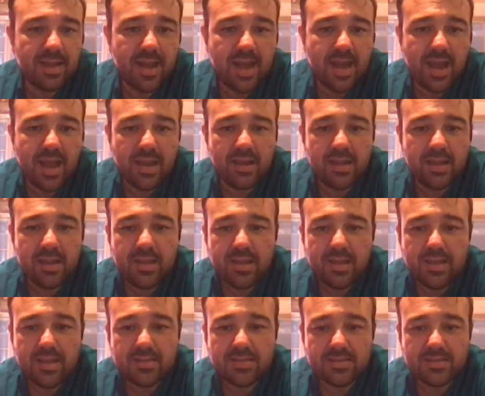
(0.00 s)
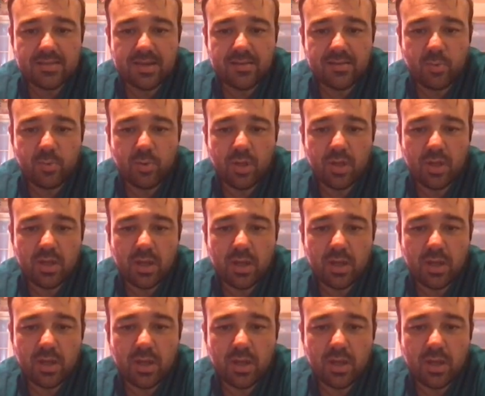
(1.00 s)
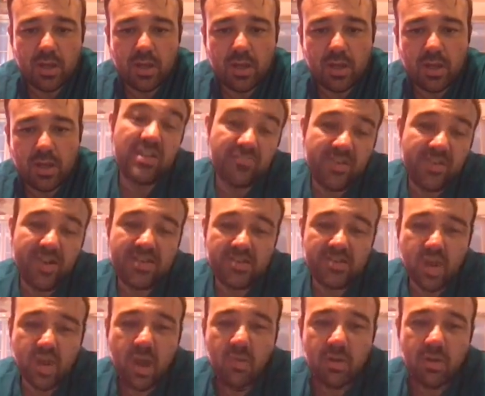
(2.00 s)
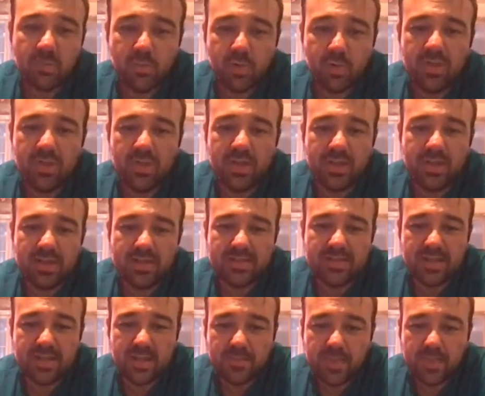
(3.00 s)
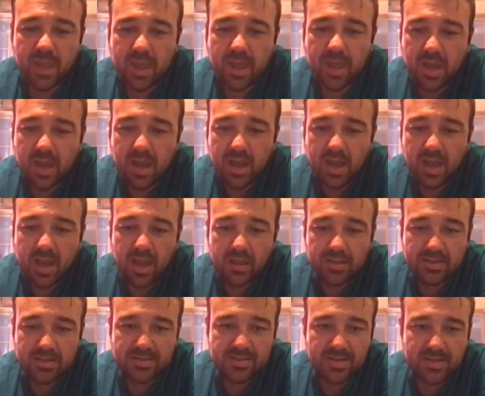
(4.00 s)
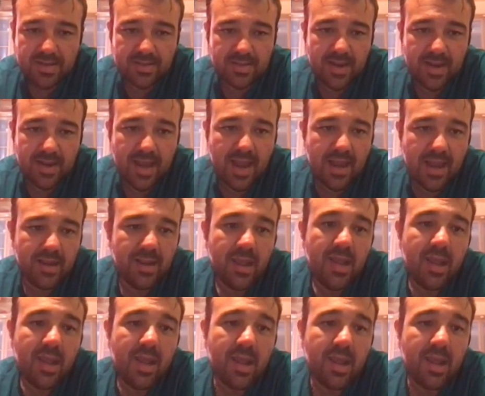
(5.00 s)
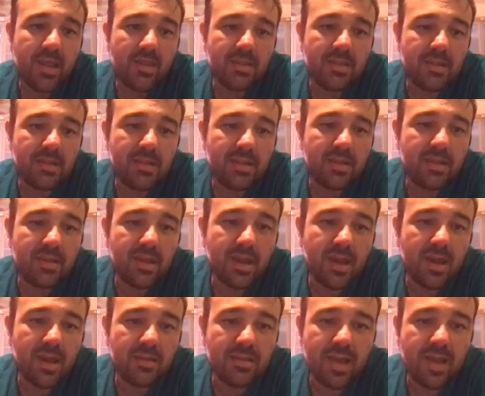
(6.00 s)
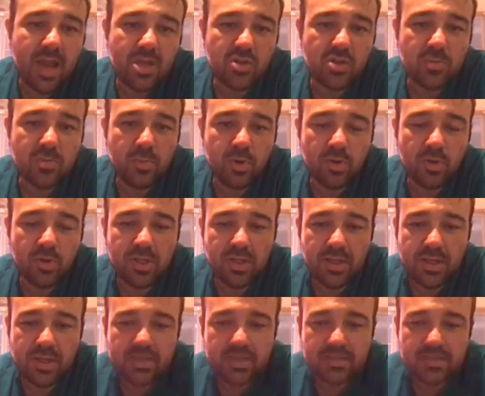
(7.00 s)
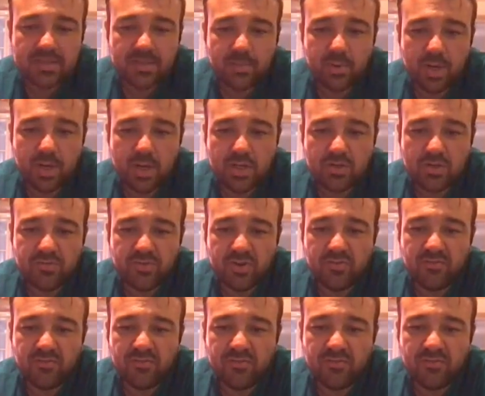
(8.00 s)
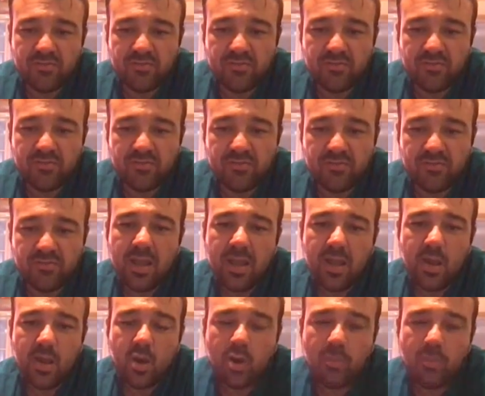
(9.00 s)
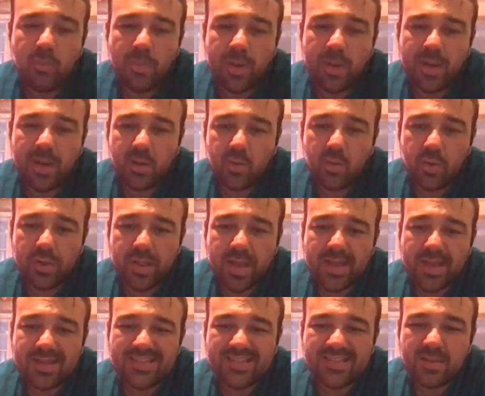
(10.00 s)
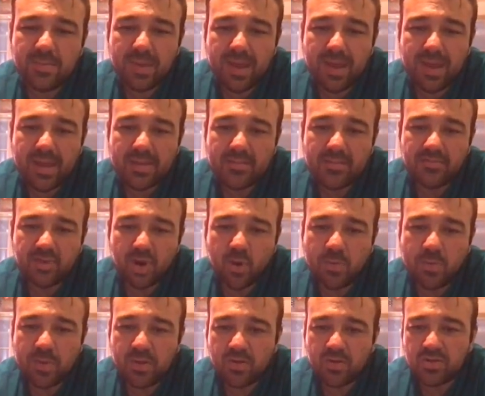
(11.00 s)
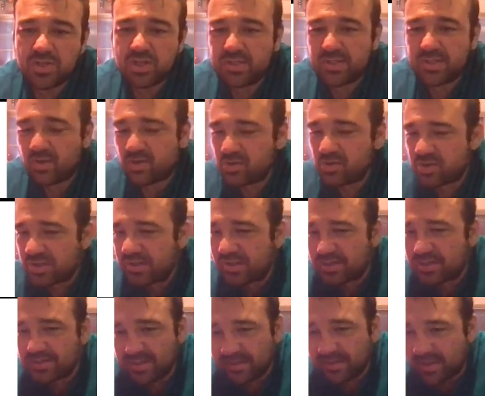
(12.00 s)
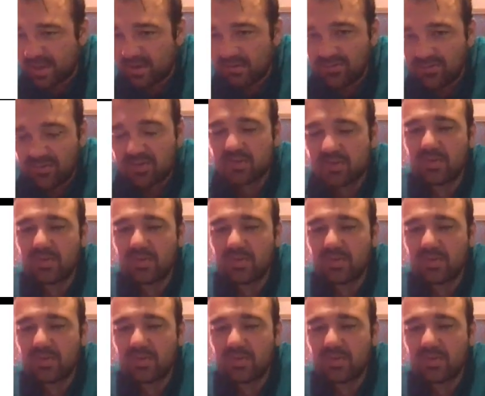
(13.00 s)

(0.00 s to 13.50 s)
line is extrapolate. No, vice versa. So our model is the straight line, and the dashed model is extrapolation from Vito et al. Compared with estimates from Rosita. Rosita doesn't have